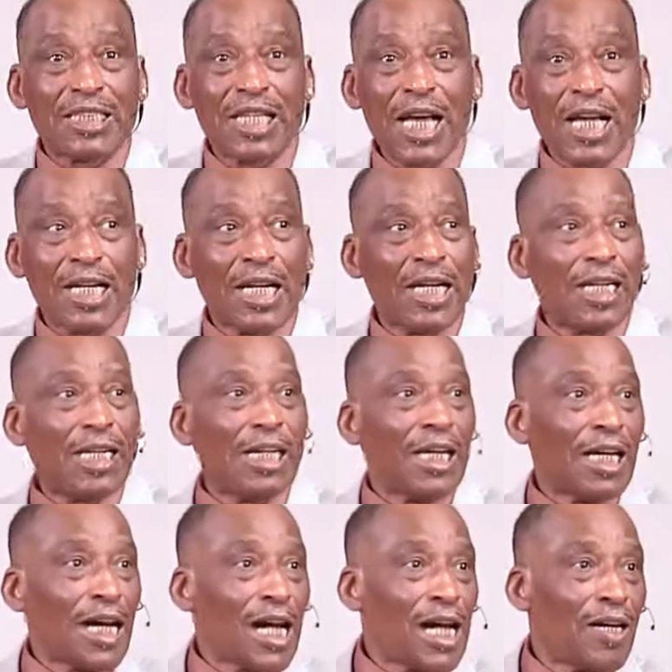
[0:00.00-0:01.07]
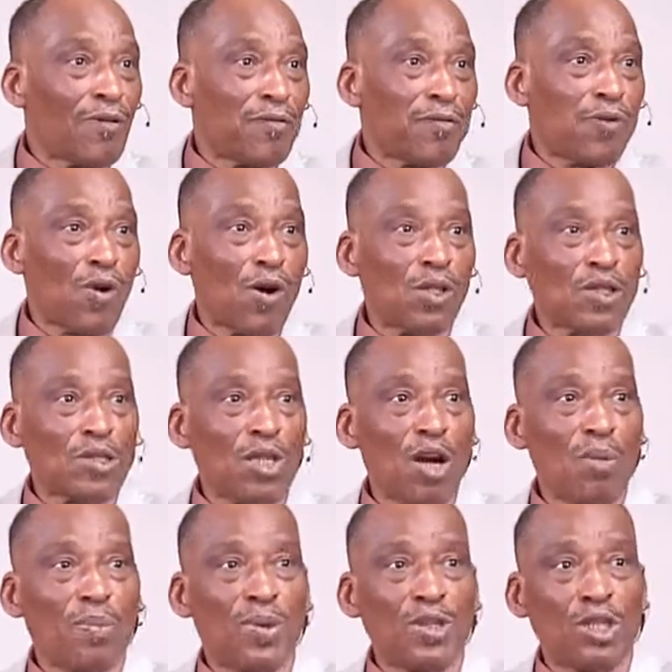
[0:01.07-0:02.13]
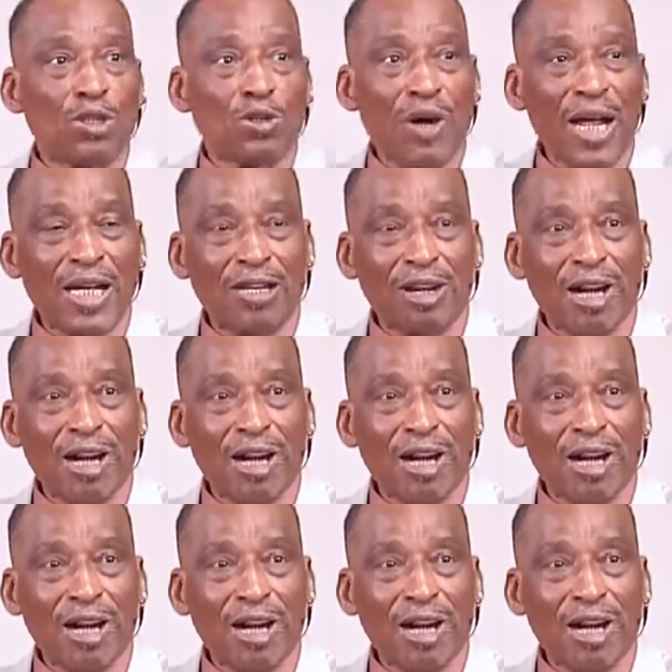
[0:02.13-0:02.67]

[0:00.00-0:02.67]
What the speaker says: he said, and floods upon the dry